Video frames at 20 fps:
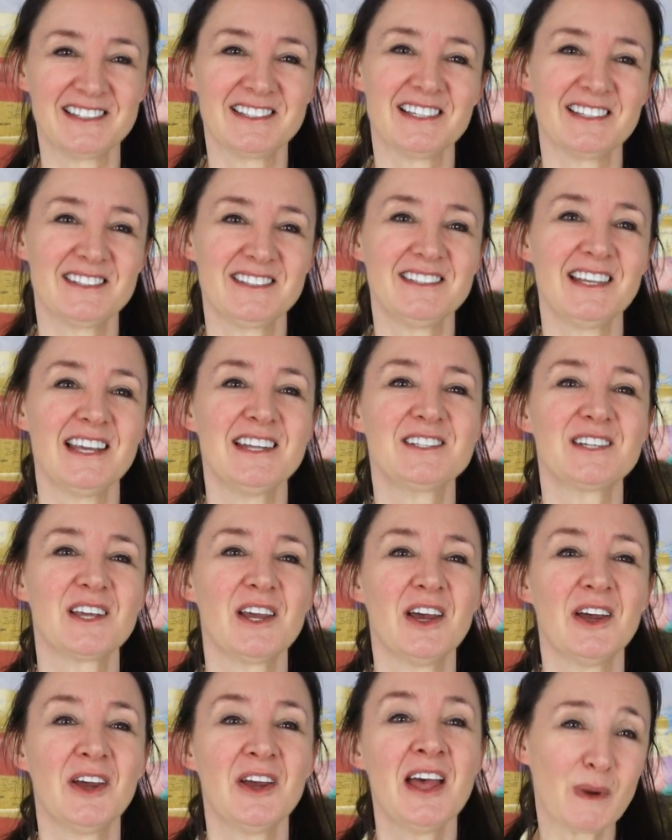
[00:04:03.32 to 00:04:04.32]
just said to
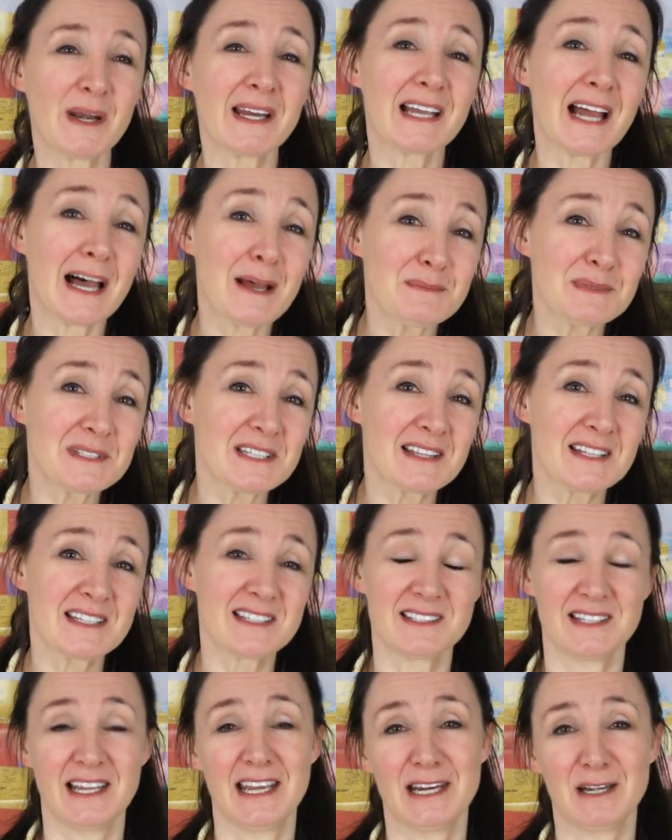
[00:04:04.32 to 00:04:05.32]
her, when it comes to the
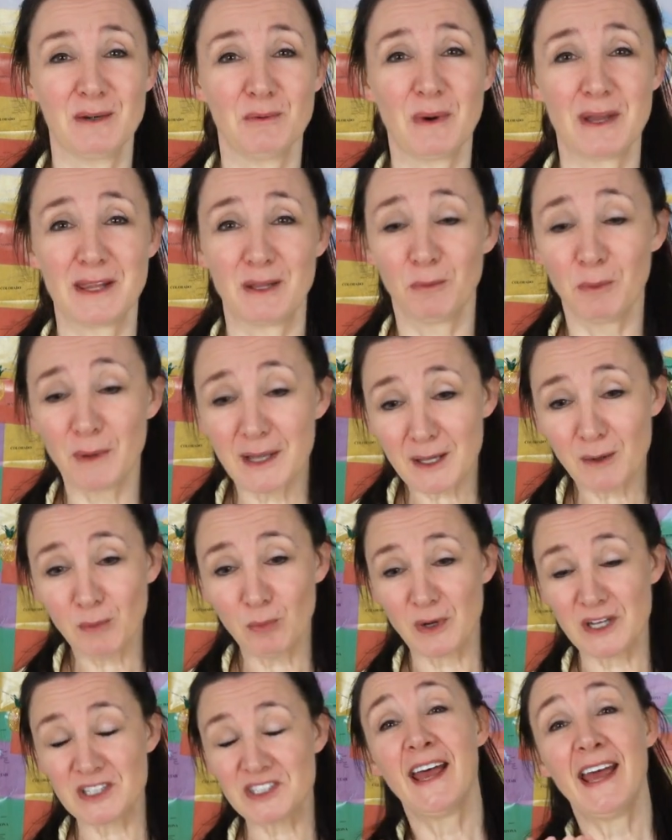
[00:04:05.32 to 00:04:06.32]
scene where the wicked
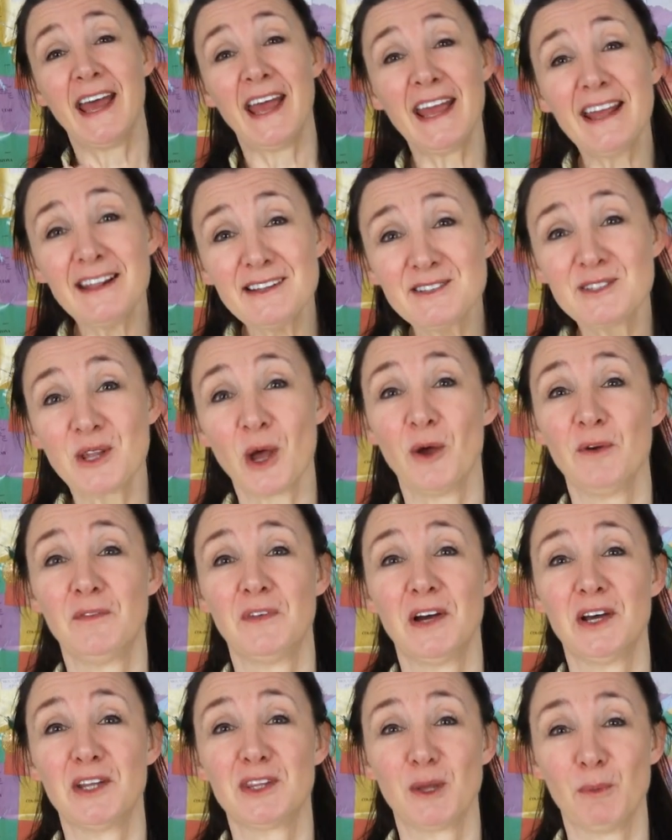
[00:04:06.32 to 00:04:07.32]
witch hands
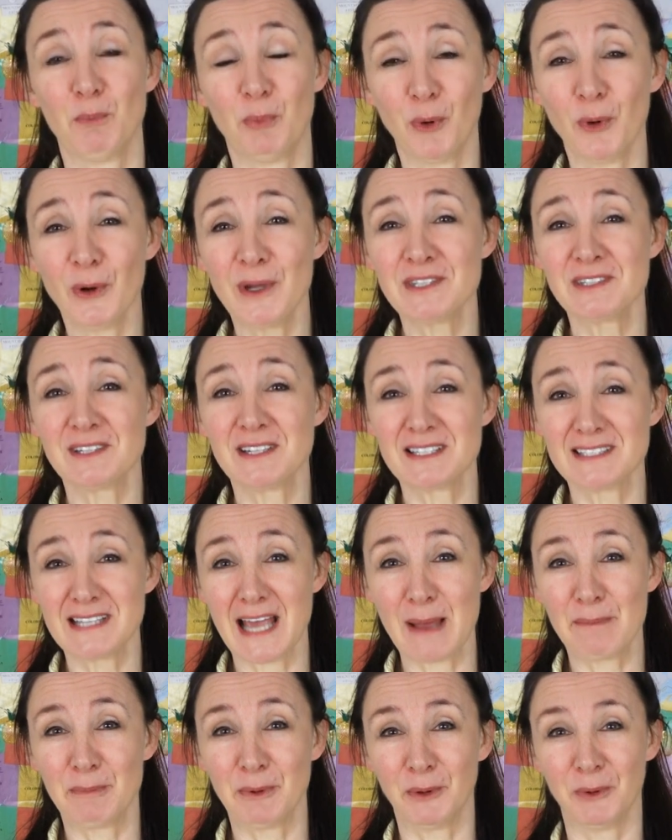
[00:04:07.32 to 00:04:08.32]
over the poisonous
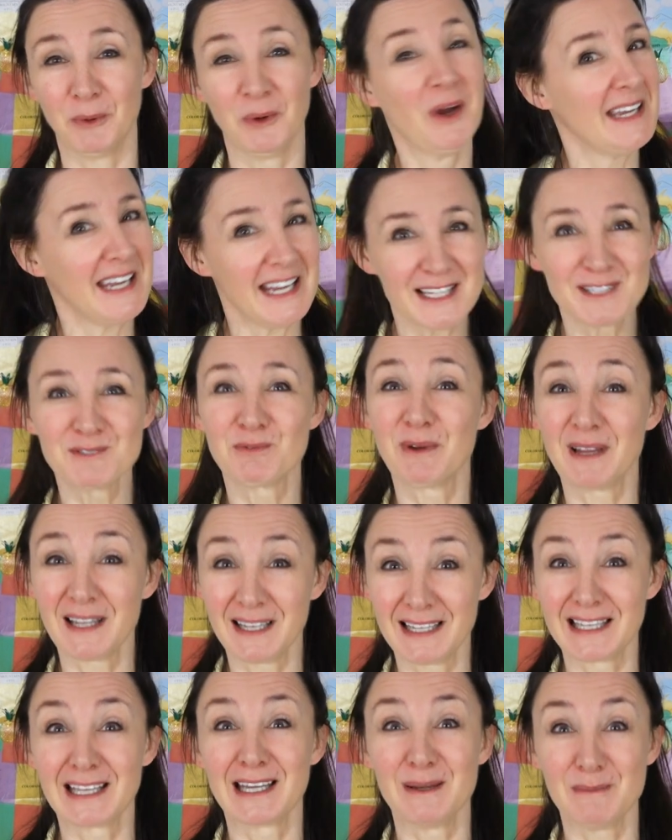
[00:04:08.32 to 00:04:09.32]
apple, it's
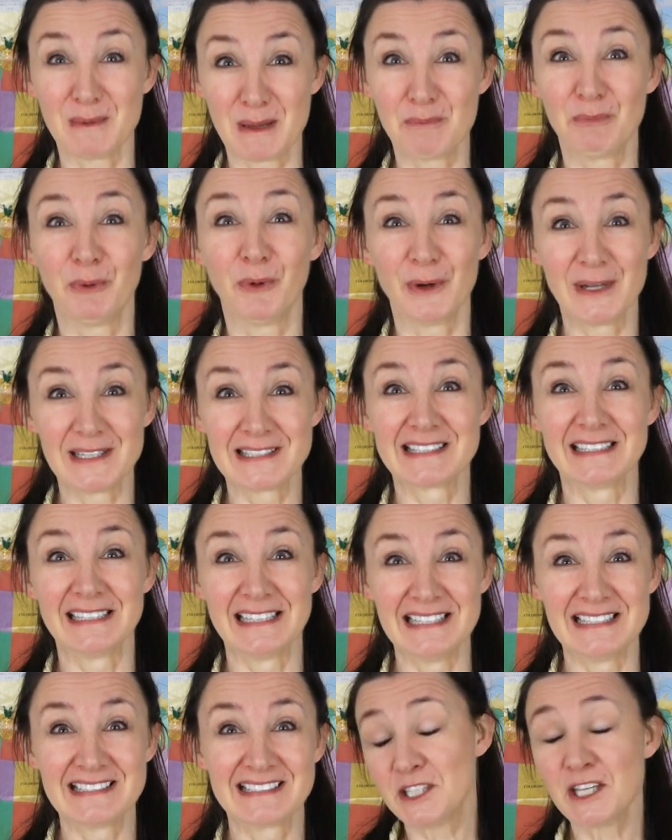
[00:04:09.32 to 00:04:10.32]
really going to be
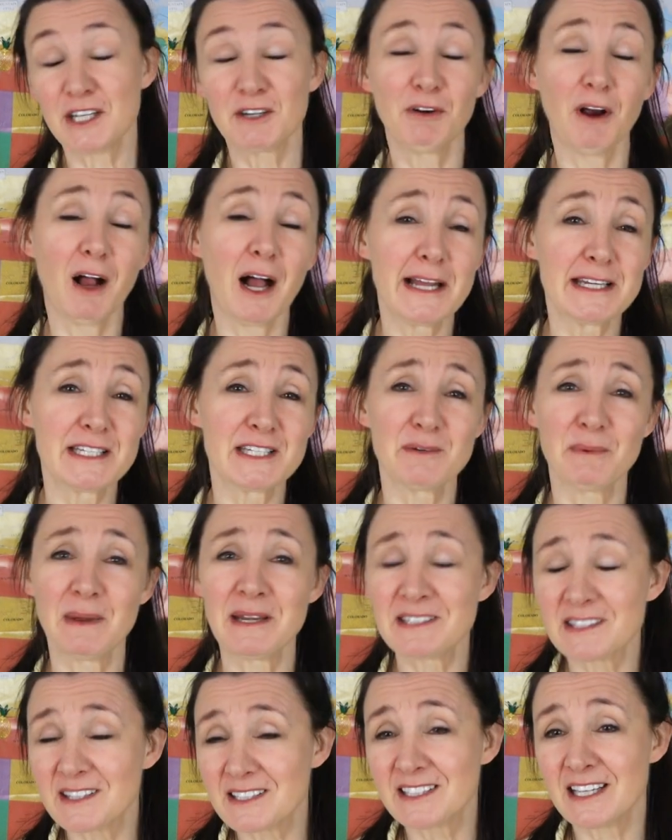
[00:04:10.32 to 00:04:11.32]
poisonous. She cried. She
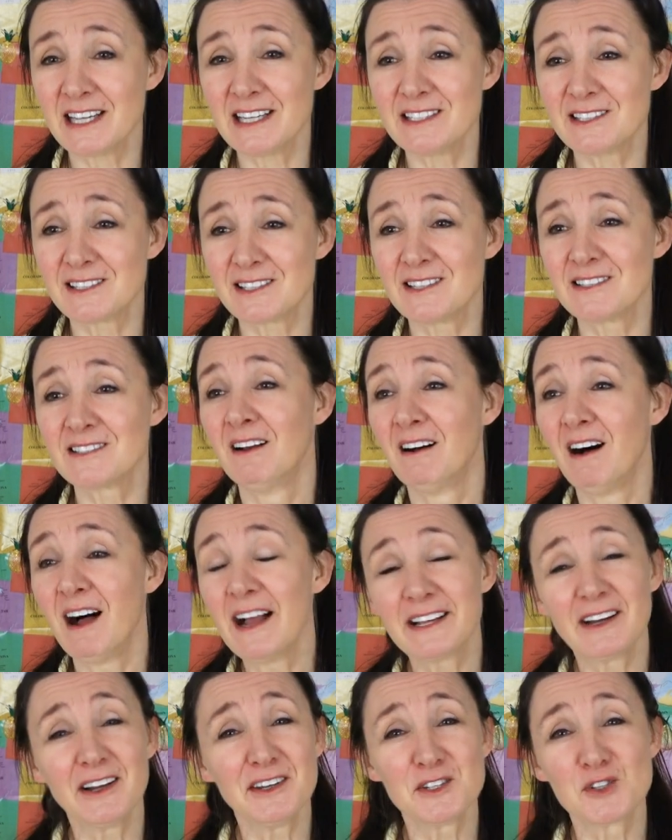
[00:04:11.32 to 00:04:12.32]
went to the teachers. I
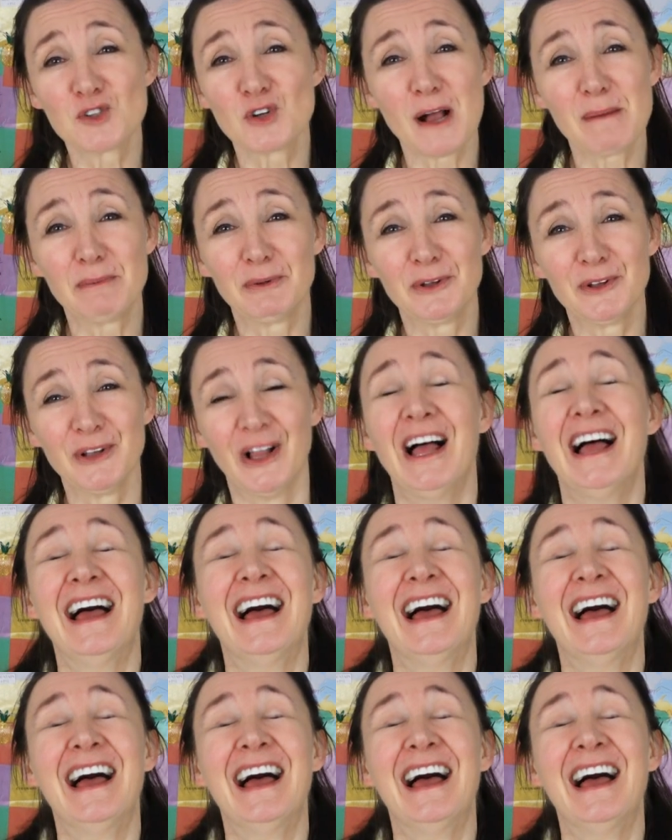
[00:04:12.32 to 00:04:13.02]
got in trouble.